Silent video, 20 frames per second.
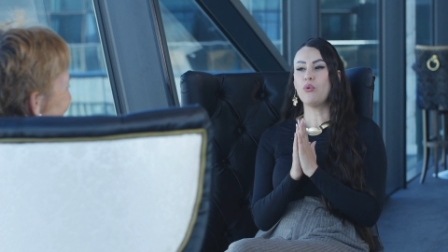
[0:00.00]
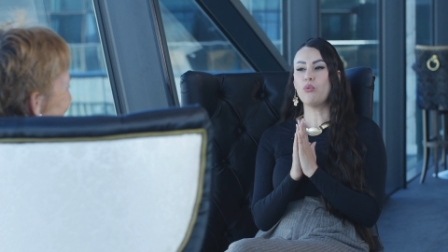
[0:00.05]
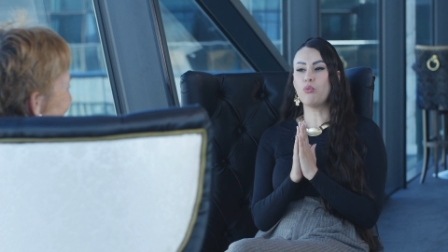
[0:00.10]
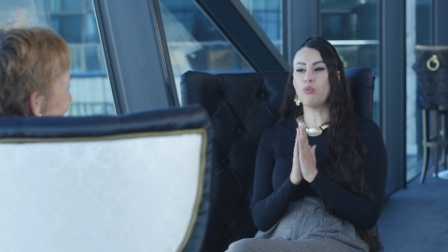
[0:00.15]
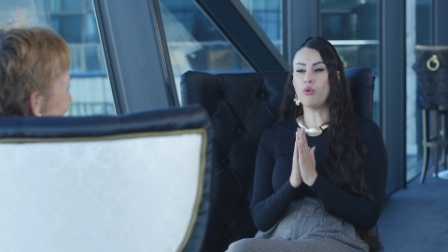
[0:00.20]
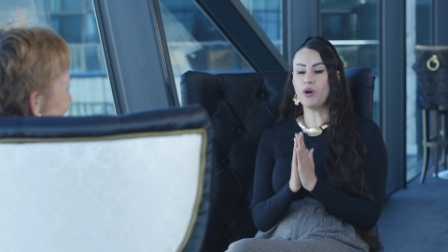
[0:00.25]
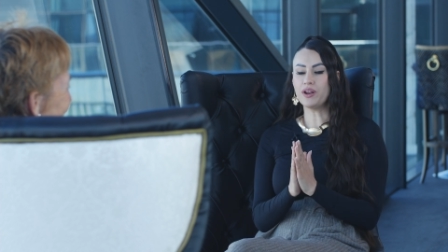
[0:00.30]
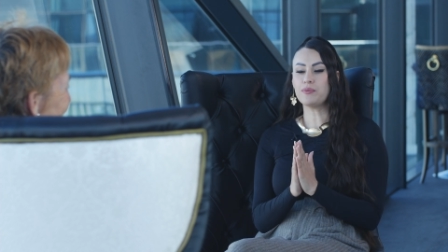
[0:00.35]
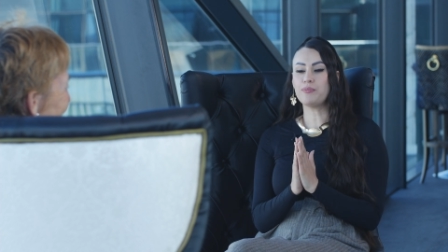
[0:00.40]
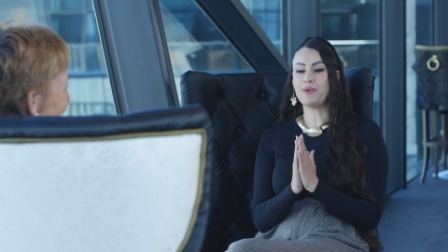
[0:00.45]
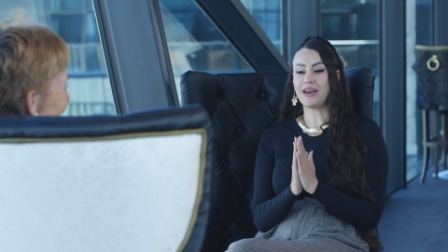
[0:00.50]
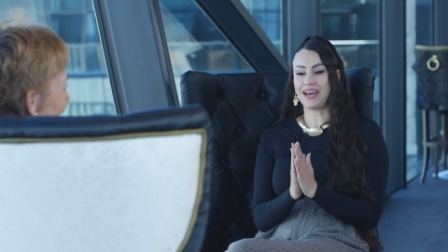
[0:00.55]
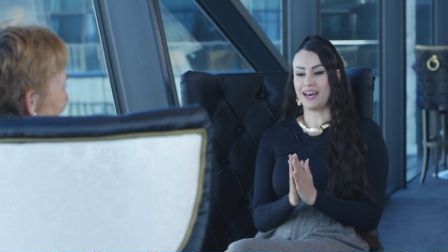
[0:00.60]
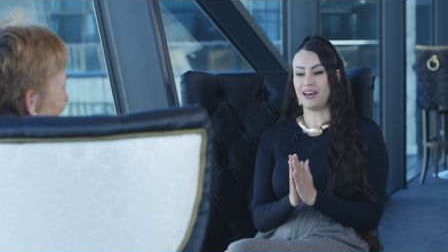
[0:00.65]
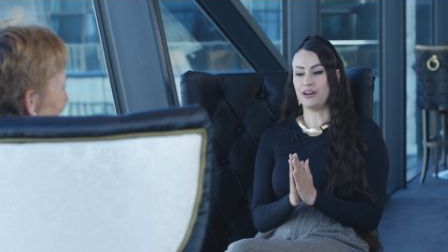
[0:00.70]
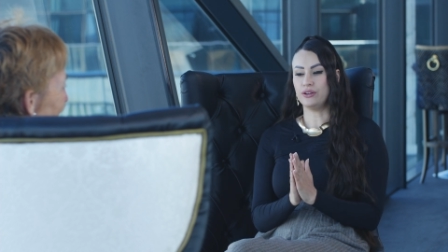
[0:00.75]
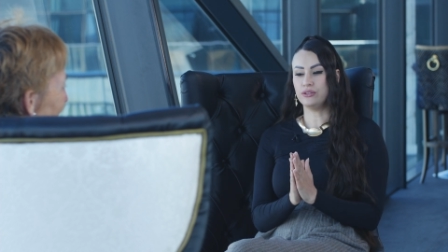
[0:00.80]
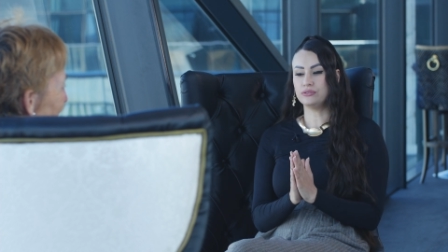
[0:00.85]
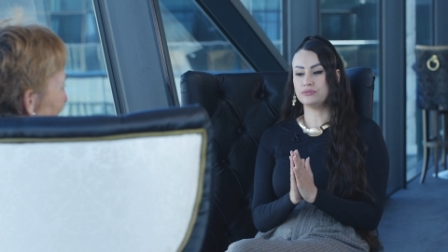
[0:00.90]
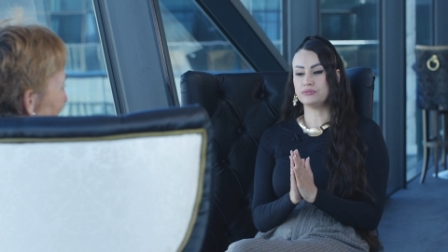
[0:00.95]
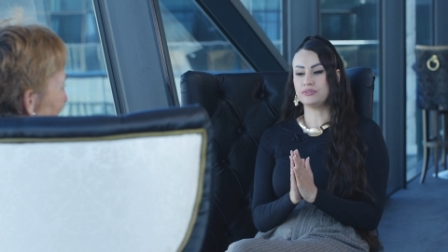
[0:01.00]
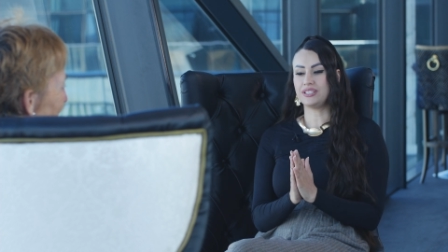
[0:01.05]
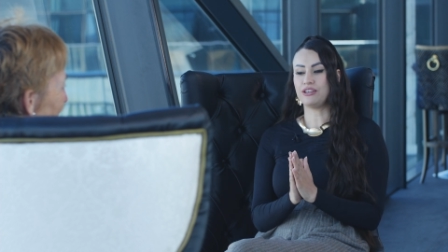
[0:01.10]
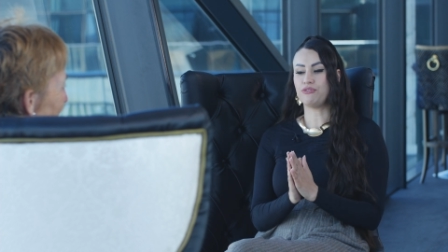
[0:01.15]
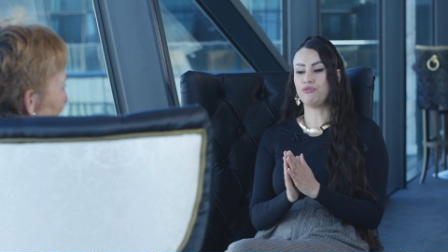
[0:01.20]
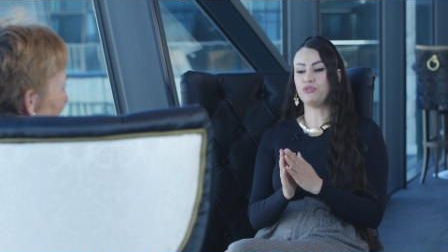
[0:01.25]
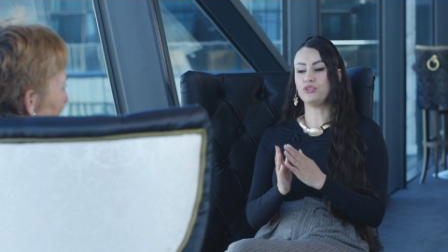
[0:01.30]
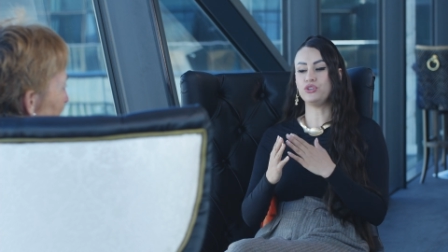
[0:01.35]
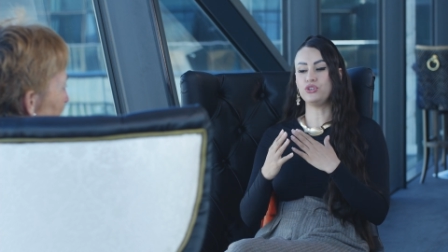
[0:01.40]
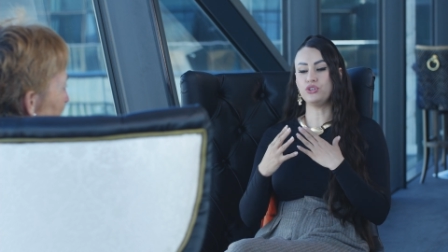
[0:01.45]
What about
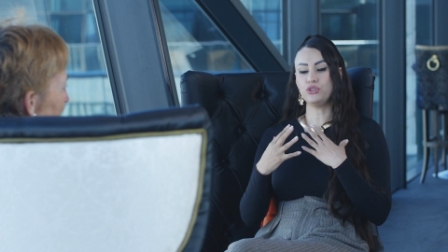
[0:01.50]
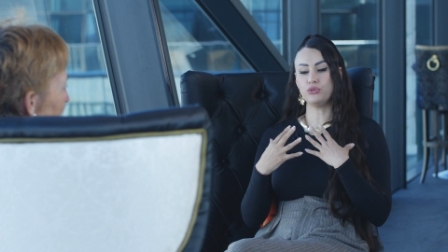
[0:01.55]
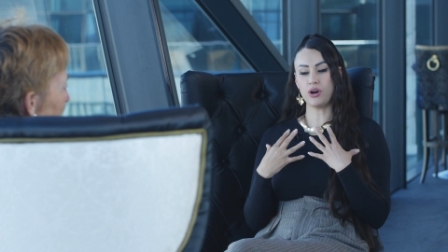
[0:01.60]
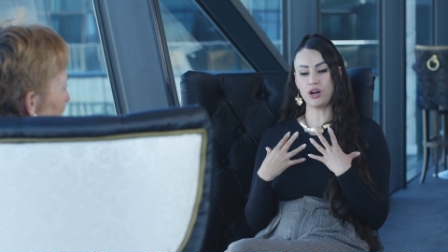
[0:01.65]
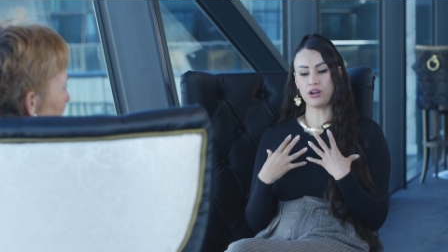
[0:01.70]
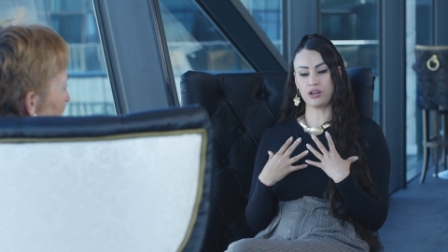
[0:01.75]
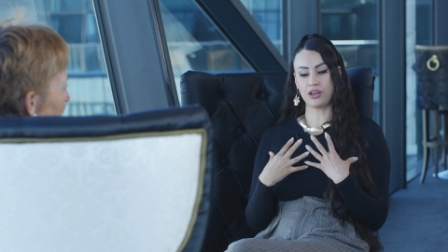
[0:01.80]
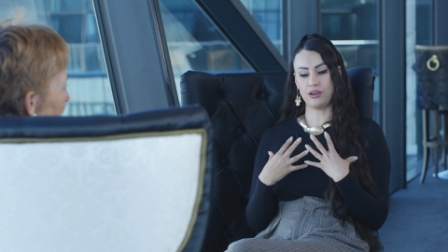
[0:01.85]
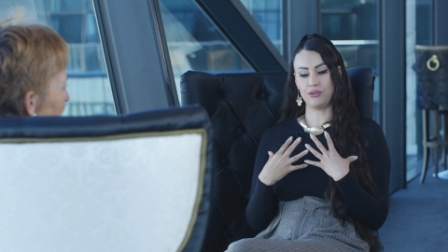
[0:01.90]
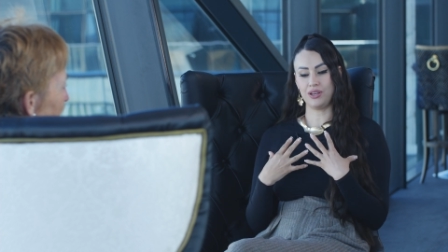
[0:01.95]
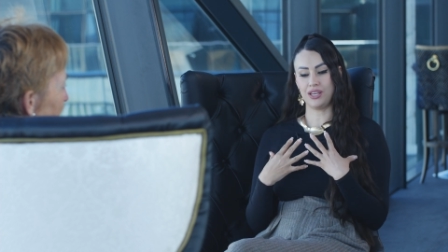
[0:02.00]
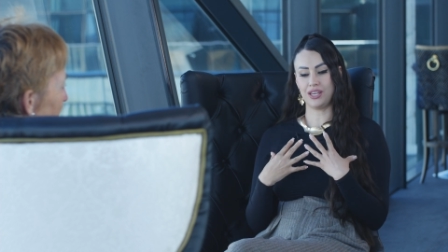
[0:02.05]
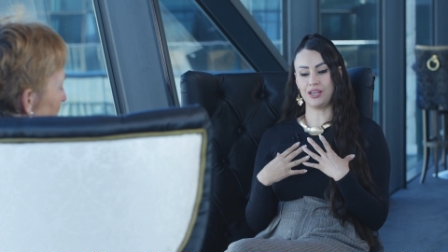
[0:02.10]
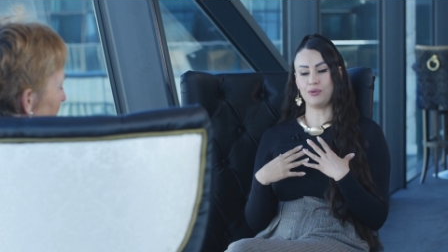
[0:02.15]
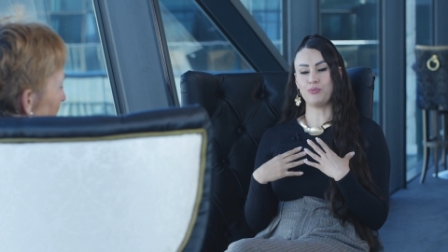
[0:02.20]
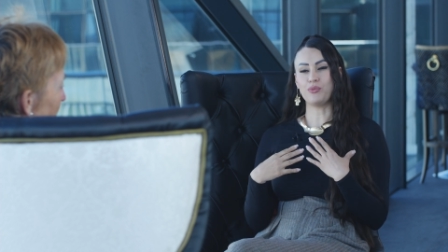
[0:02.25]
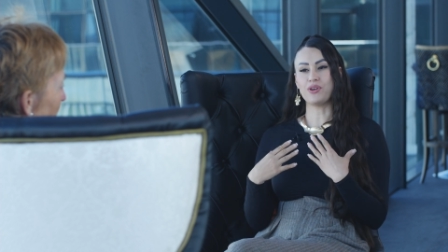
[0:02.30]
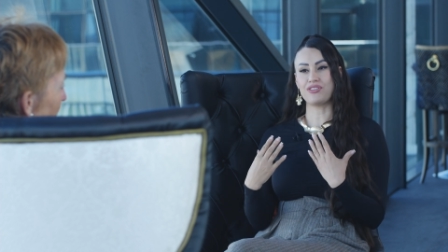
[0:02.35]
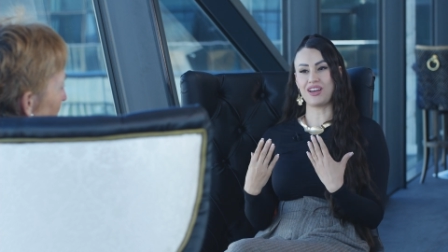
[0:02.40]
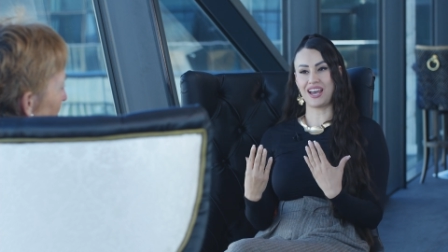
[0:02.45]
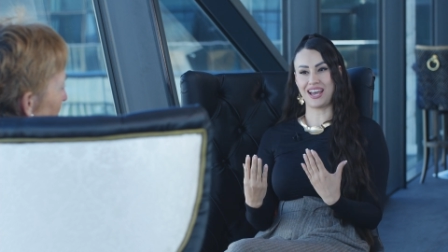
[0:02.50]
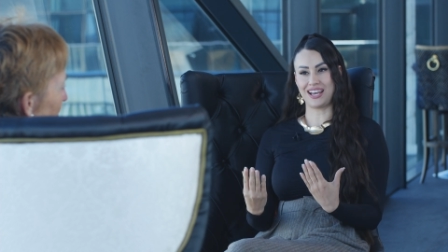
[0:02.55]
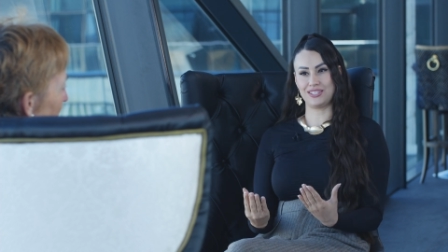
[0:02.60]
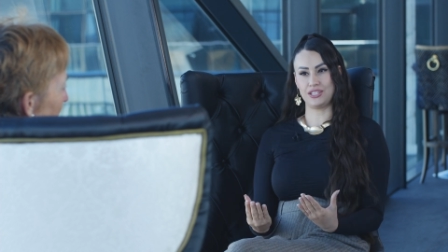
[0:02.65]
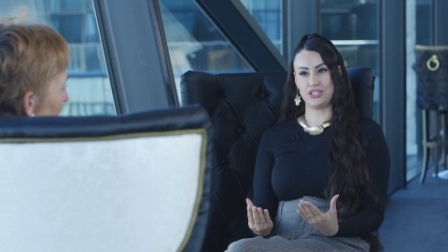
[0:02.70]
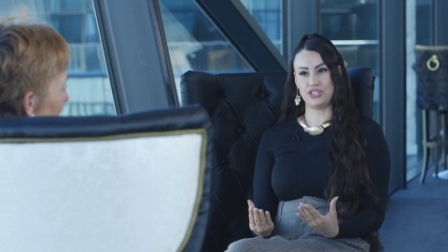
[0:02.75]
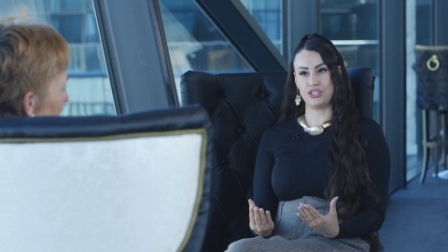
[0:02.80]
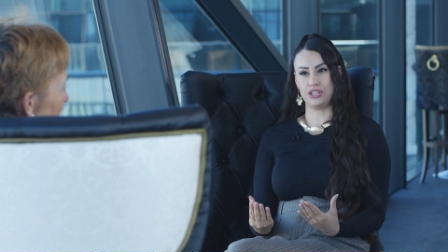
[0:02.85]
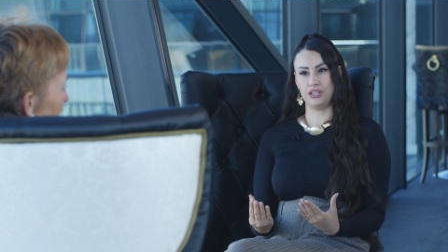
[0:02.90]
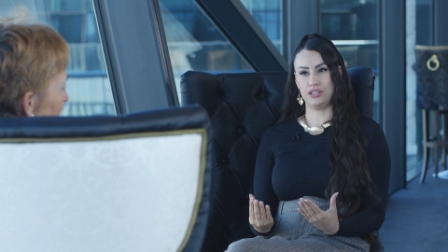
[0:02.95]
if you are going in with that
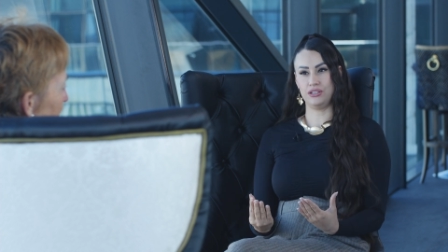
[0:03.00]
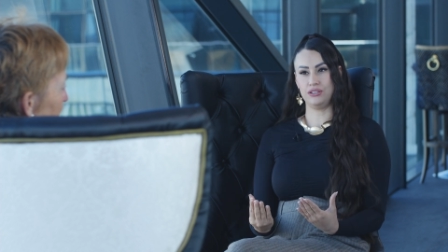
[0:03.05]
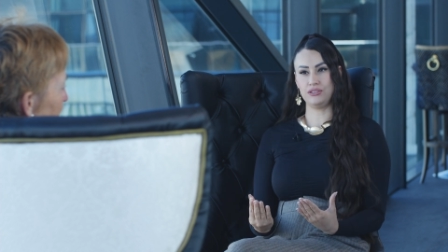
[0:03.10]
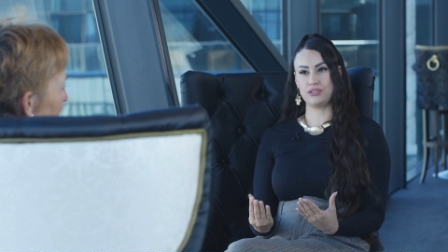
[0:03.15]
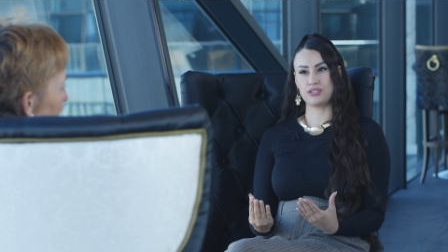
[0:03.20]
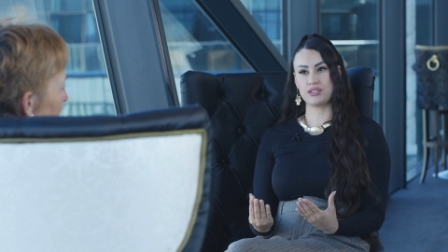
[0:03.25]
attitude?